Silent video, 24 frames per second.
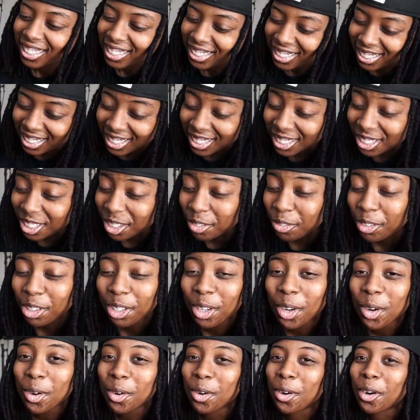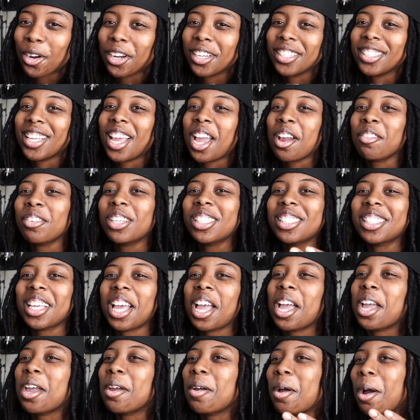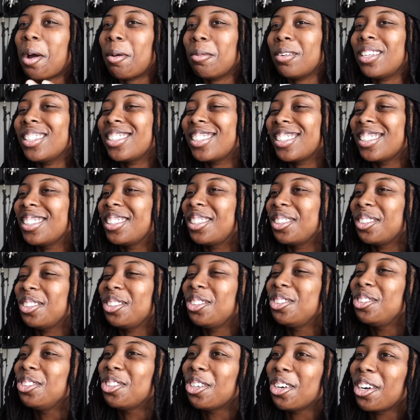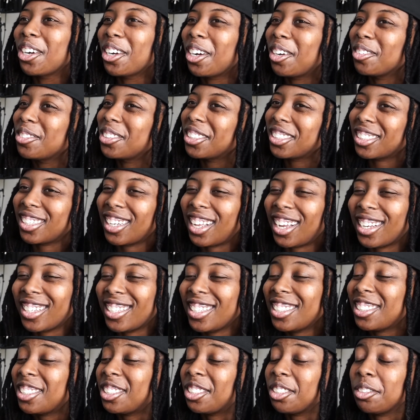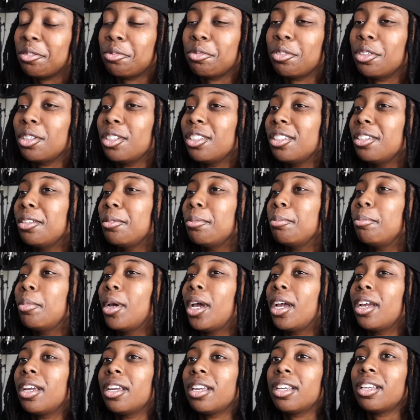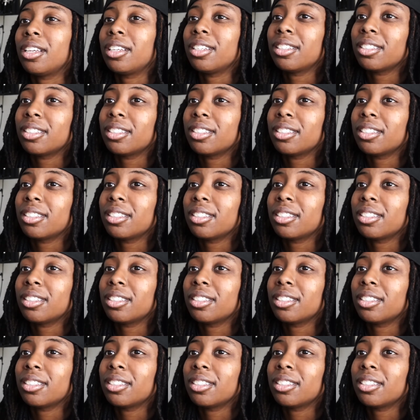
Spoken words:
This shit finna go crazy. Every time I'm listening to New York, I'm just like, this shit finna bang.